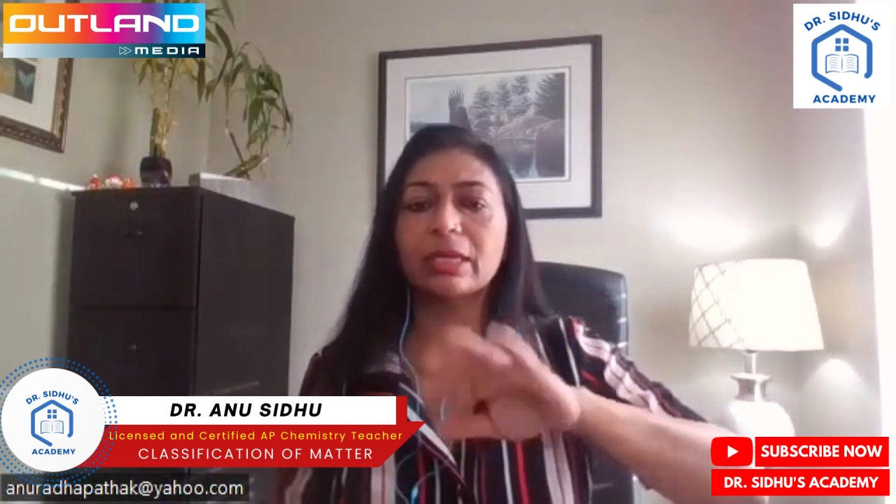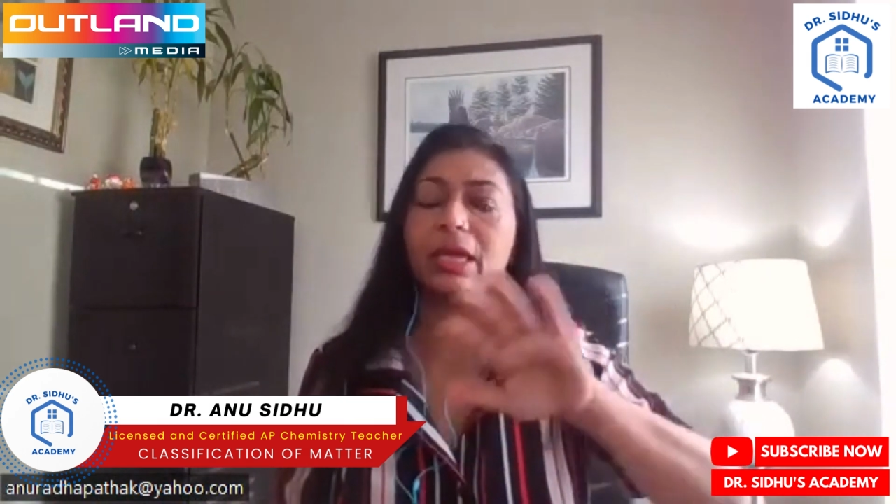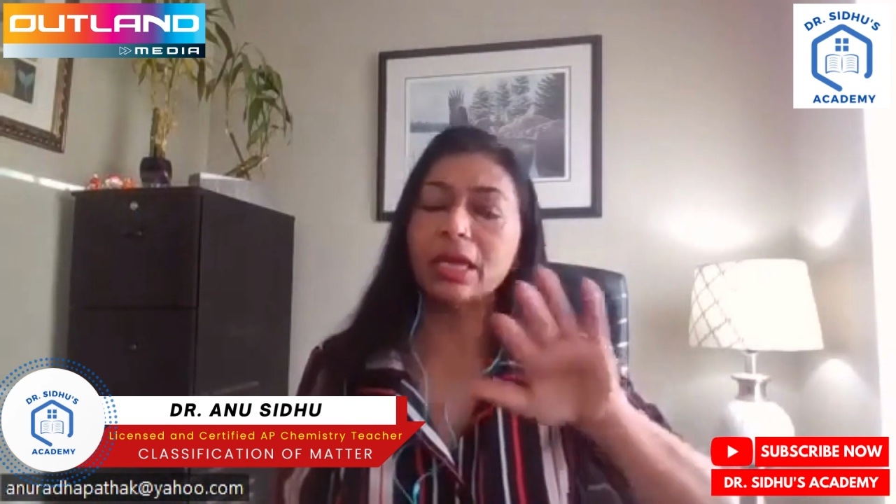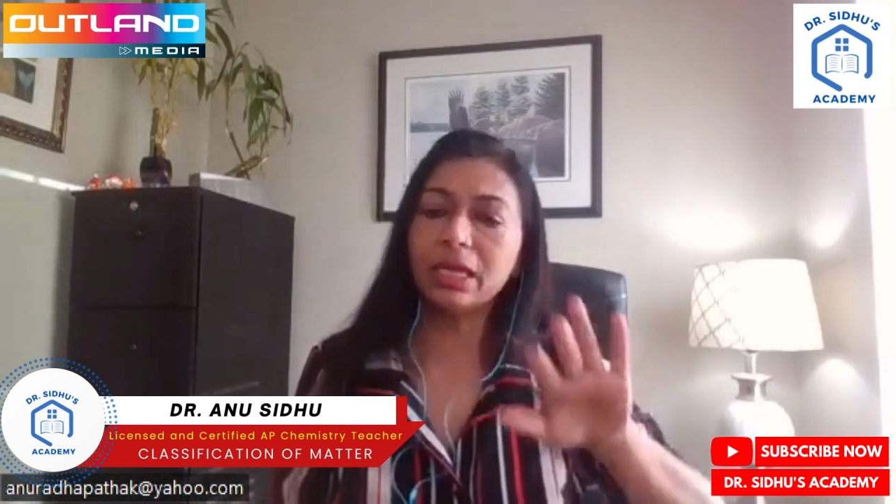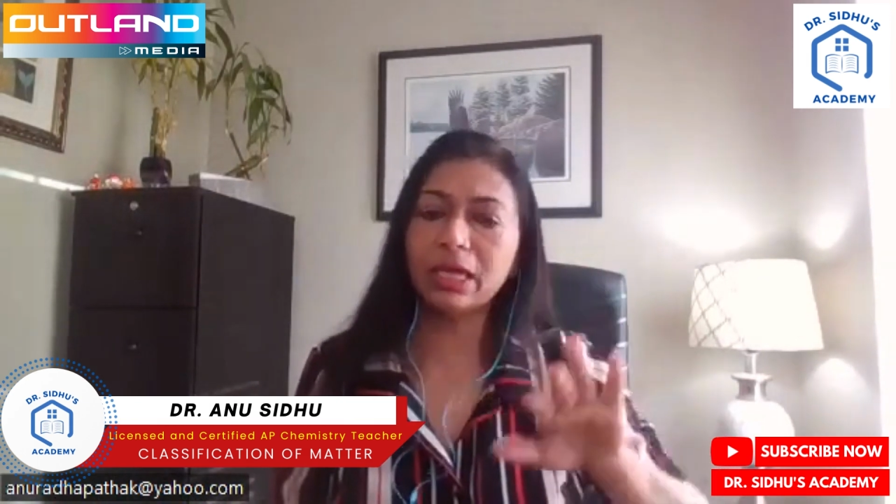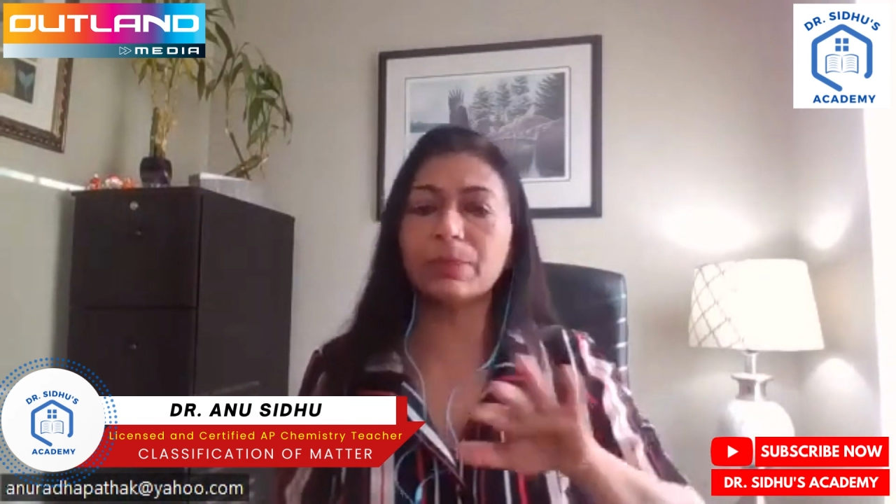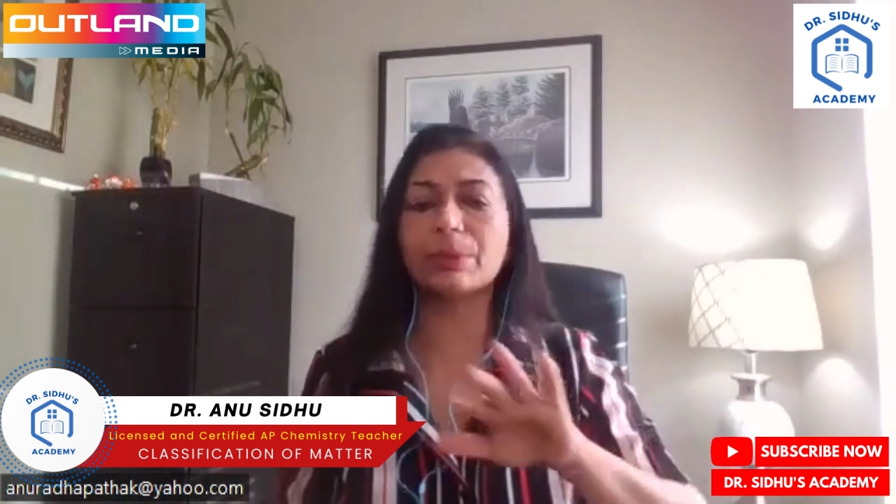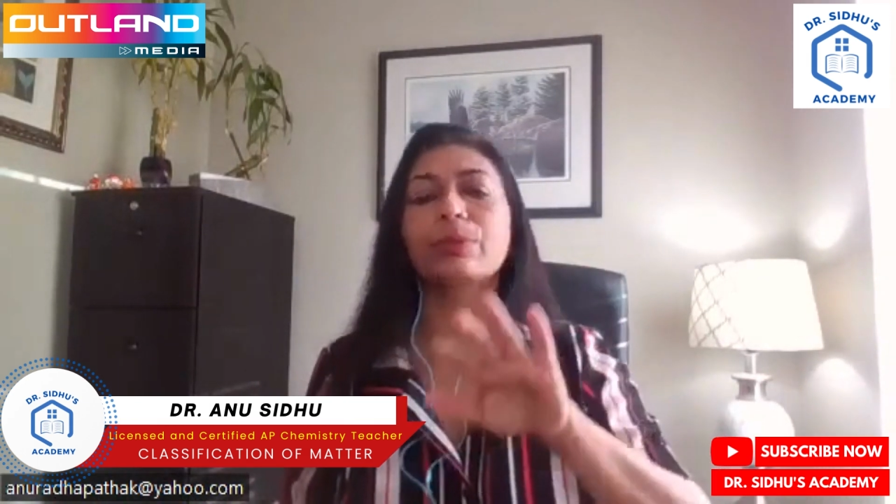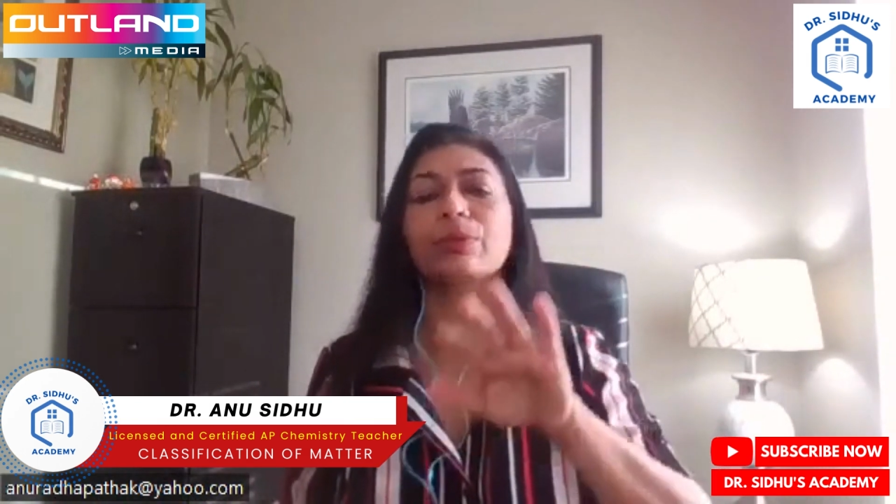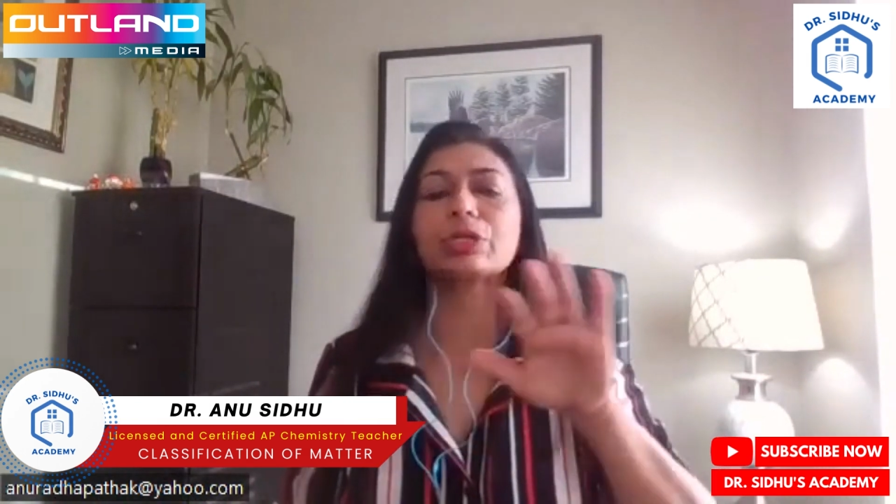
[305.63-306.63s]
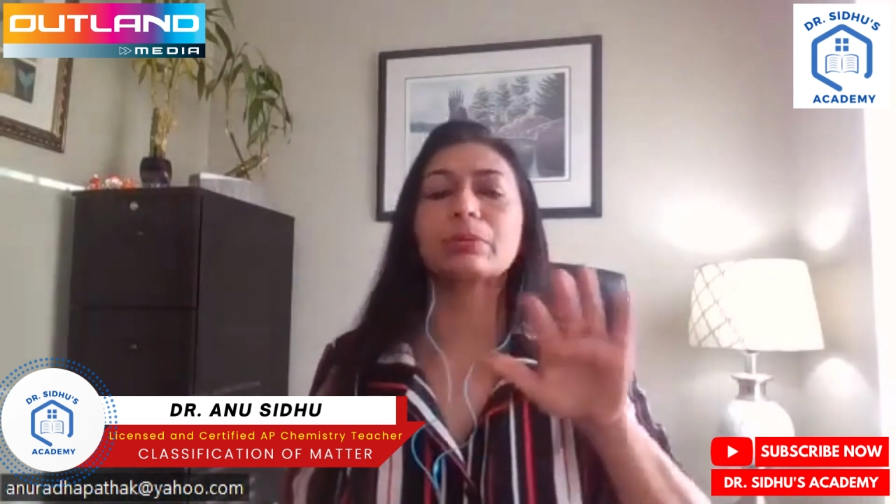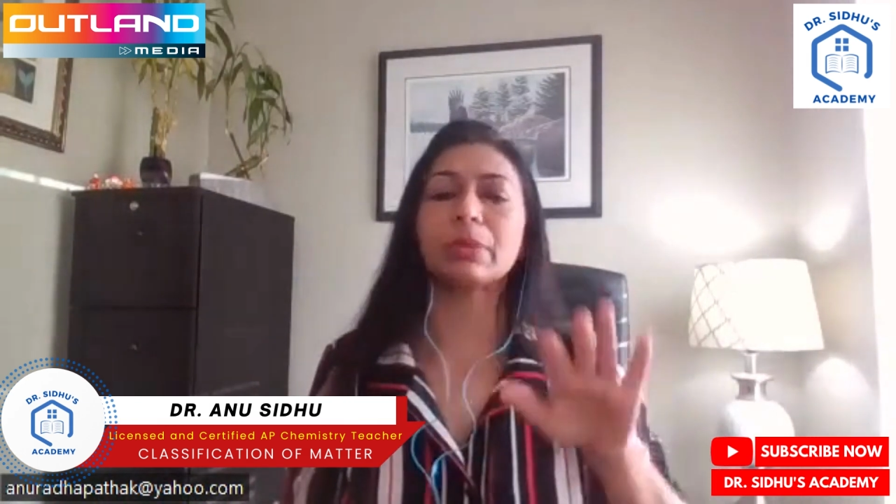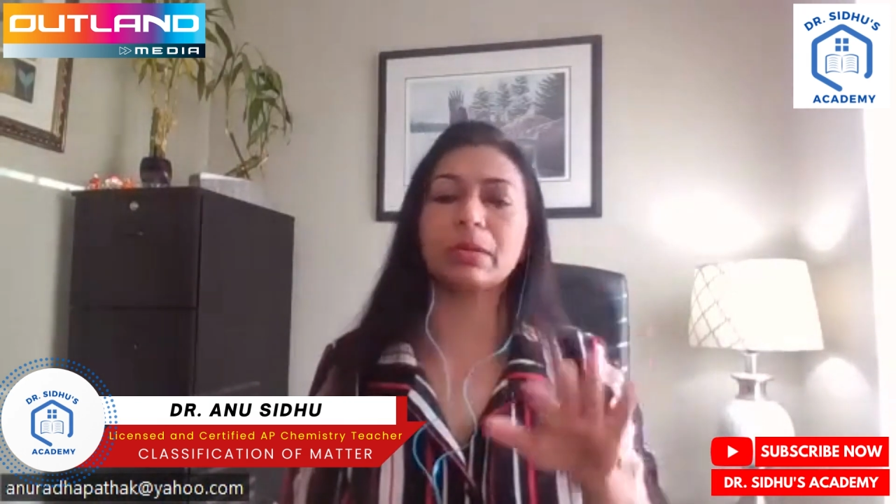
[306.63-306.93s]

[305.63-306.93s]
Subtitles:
any proportion by